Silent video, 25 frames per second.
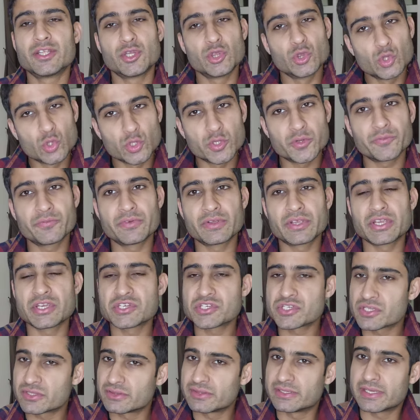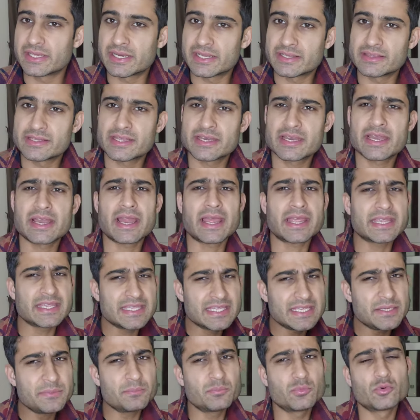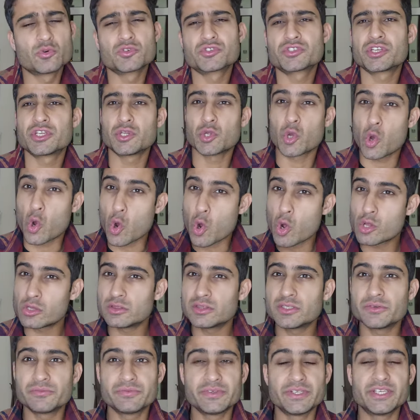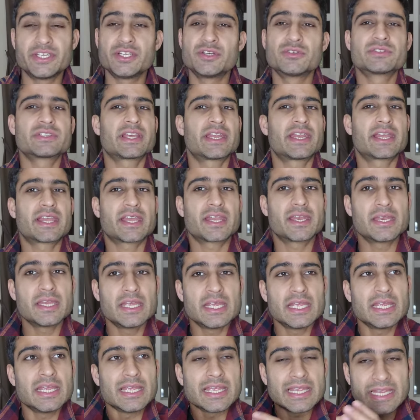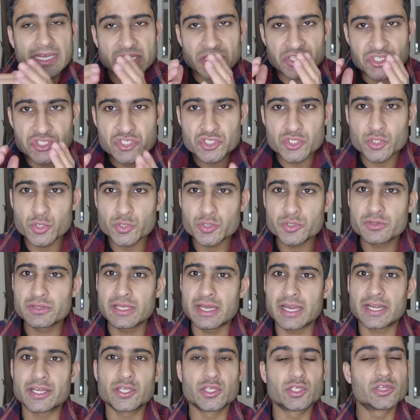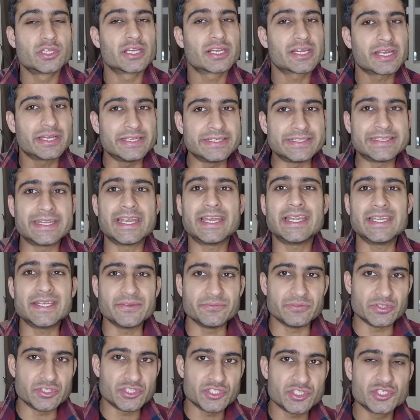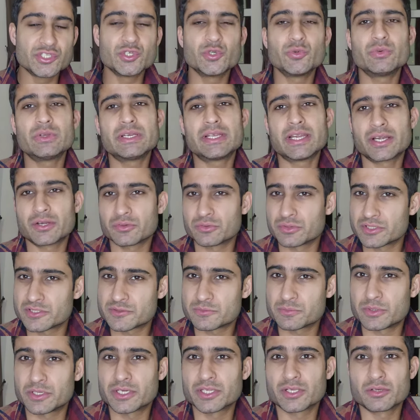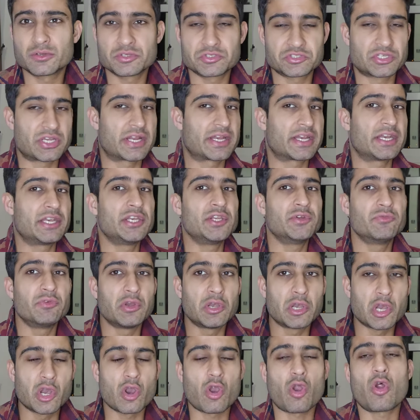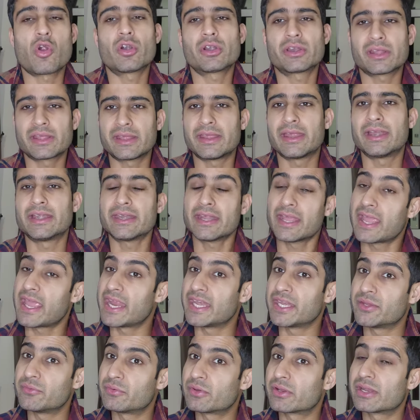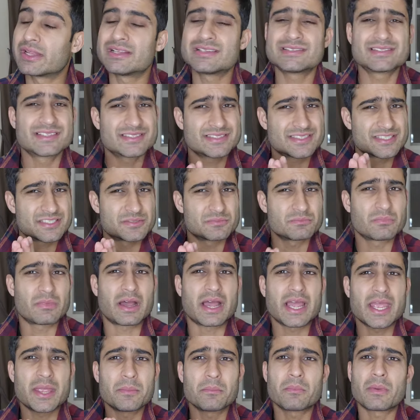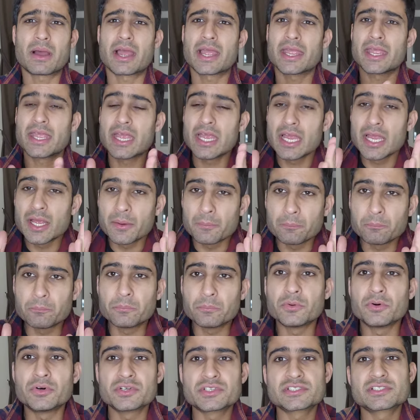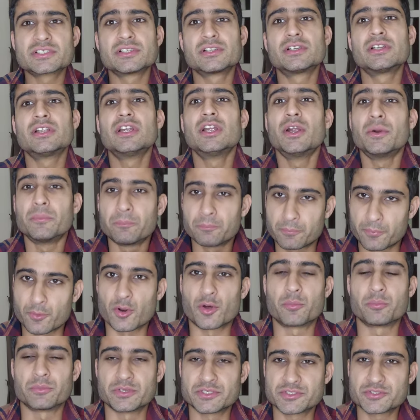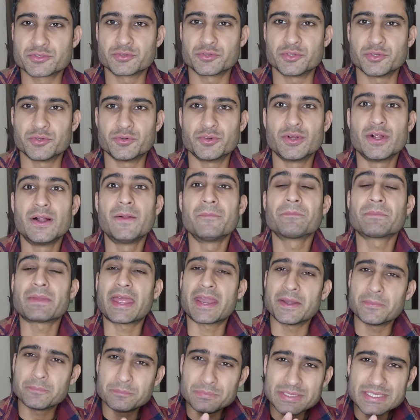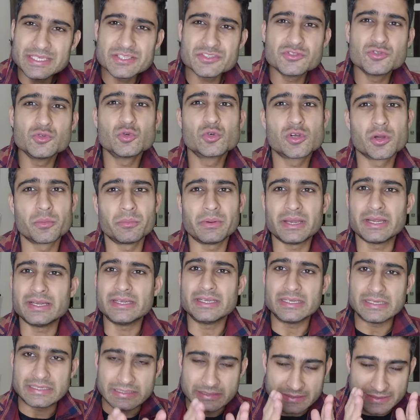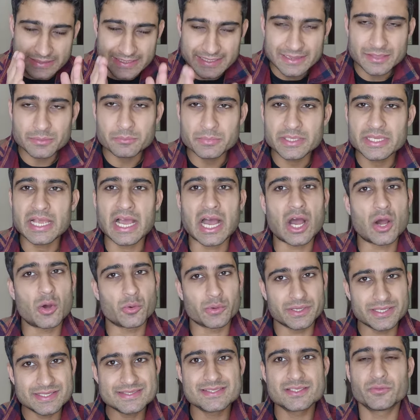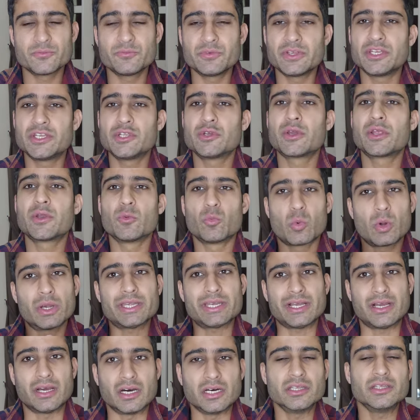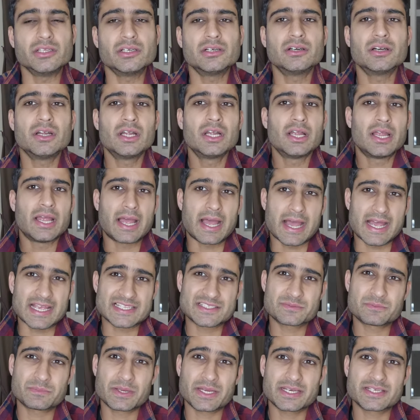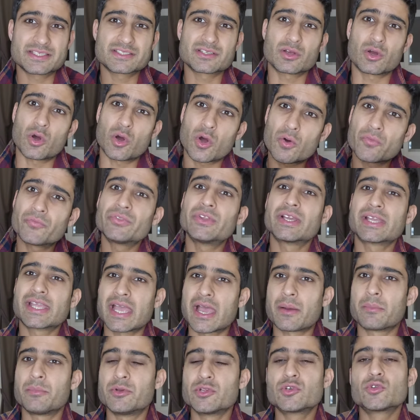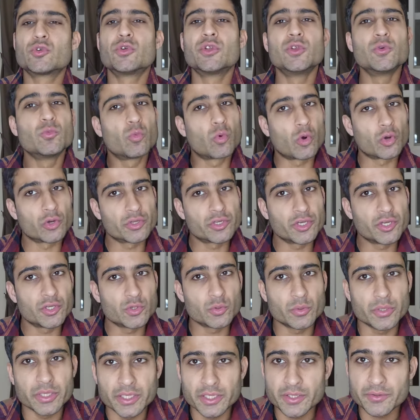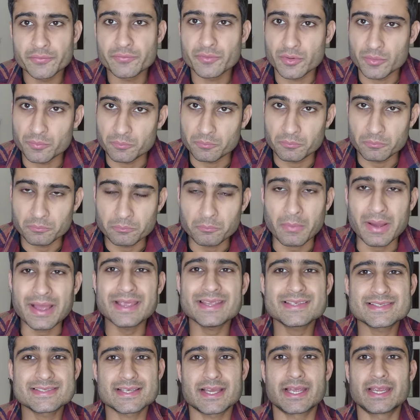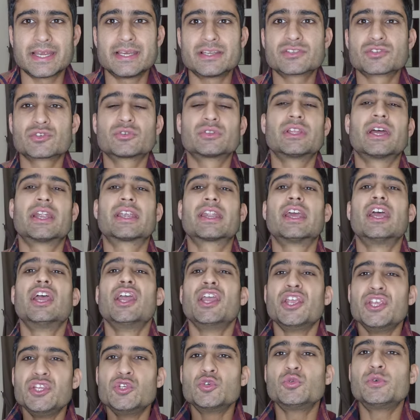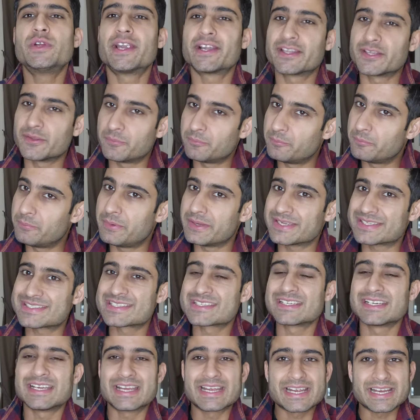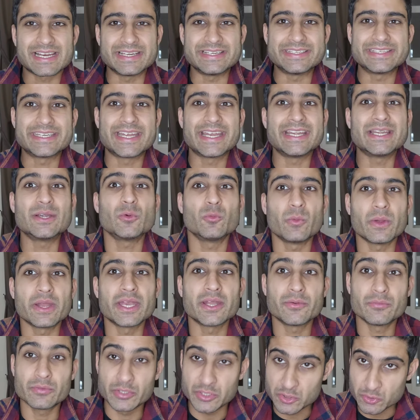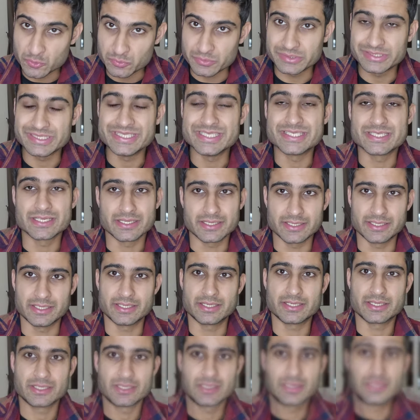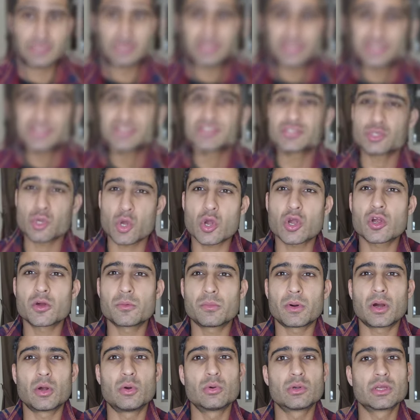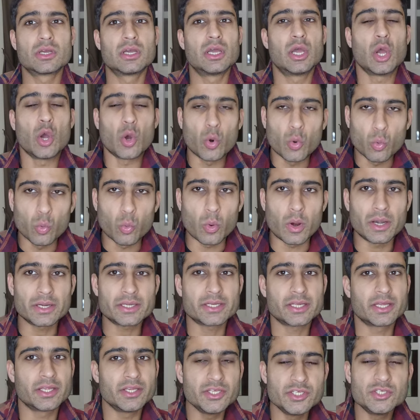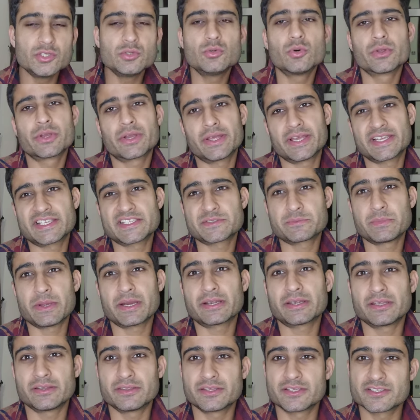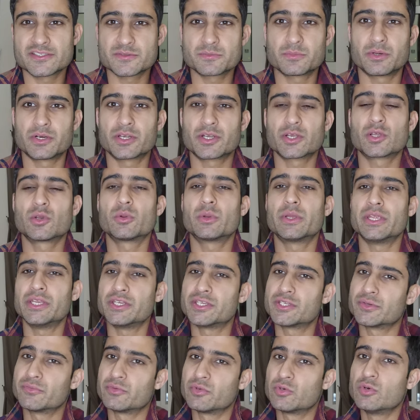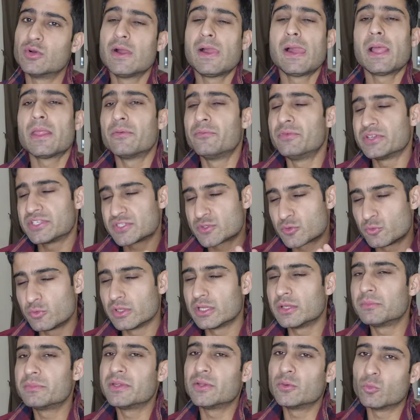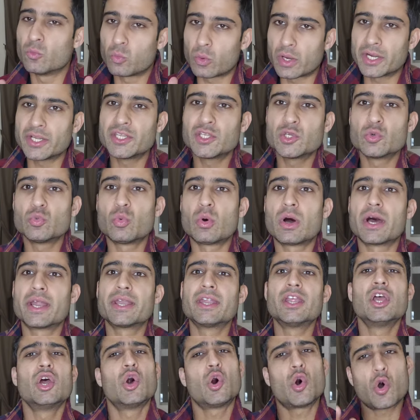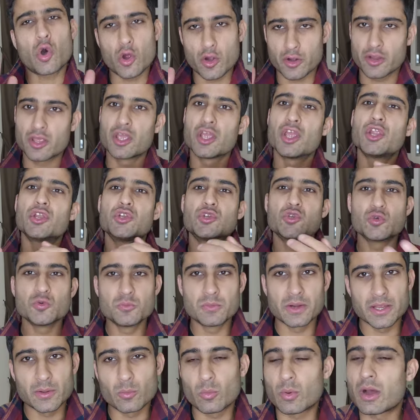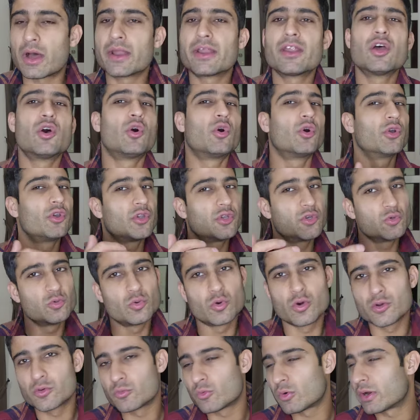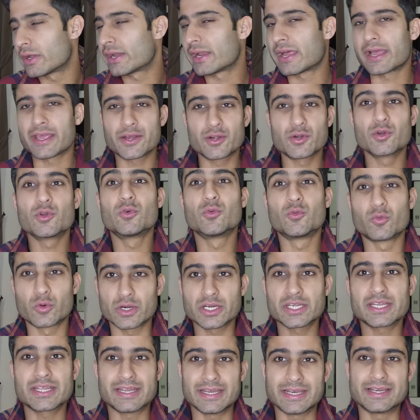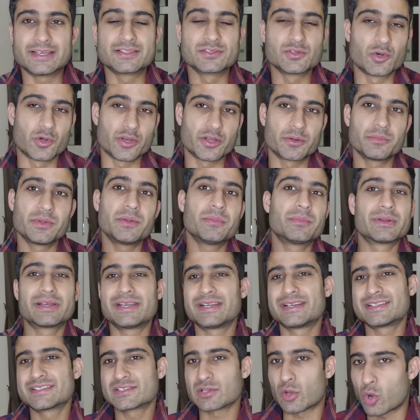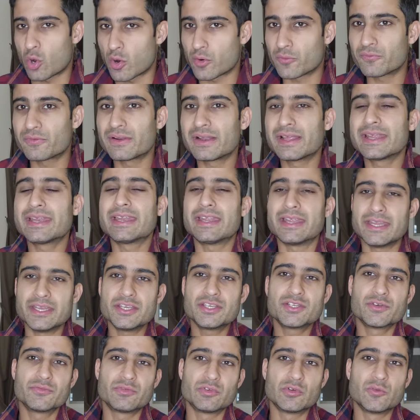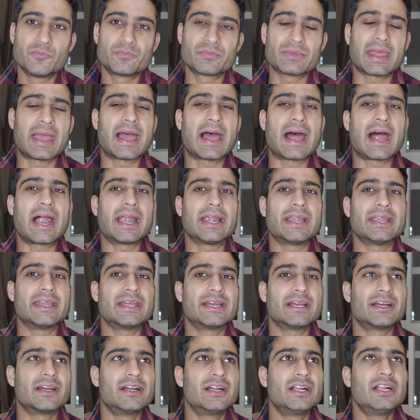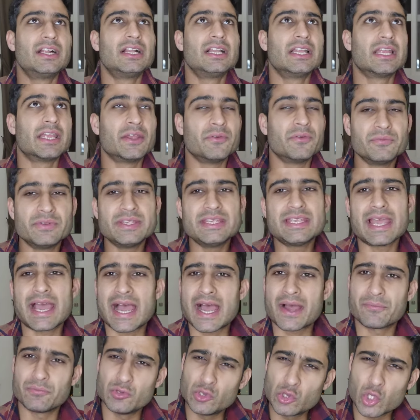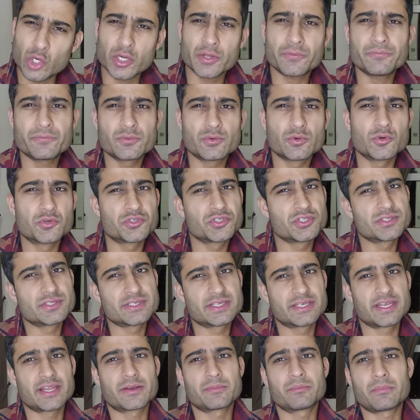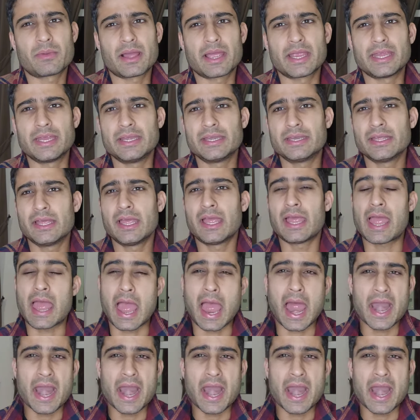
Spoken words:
get the notification there and then, and I keep posting all the videos, and I can ensure you that the content which you will get on this particular channel, you will not get anywhere else. This is my personal promise to you. And please do comment, tell me how is the video and what other aspects of the cabin crew you wanted to hear from my side, so that you get the best content whenever you need it. Now let's talk about what you're gonna expect in this particular interview, which will be 1-to-1 or 2-by-1 or 2-on-1. I don't know what it's gonna be, but it is offline interview, and we have a lot of questions in our mind.